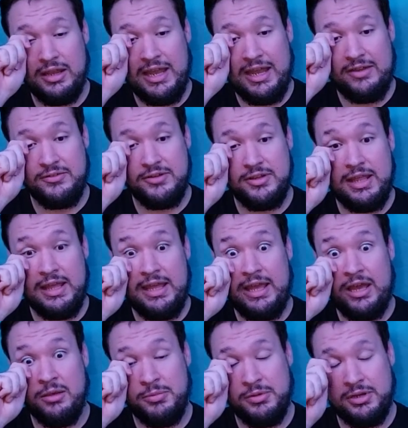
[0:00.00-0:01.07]
After that
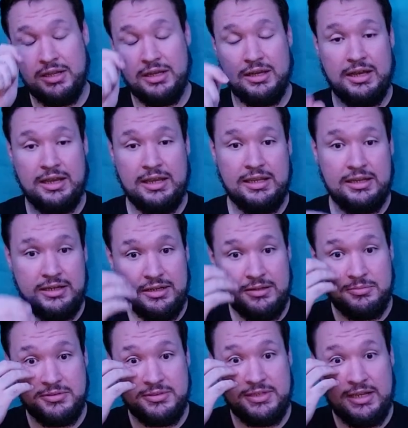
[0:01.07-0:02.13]
happened, I ended up
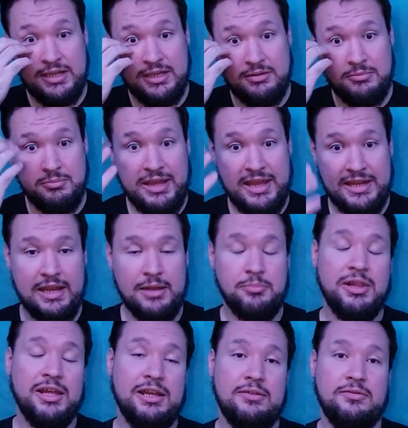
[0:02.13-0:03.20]
staying back at
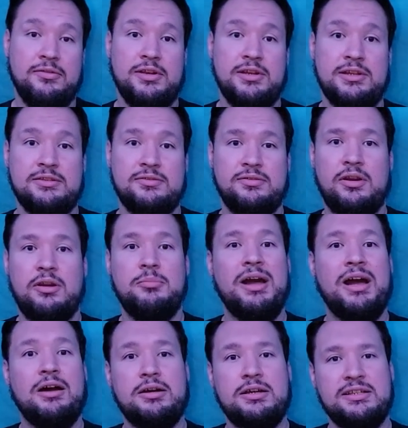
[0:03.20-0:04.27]
Planet Fitness for
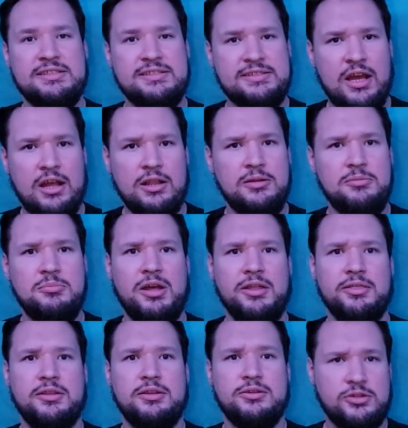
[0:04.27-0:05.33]
about a solid
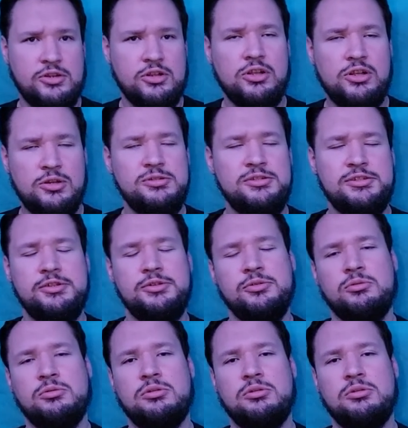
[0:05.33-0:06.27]
month, close to.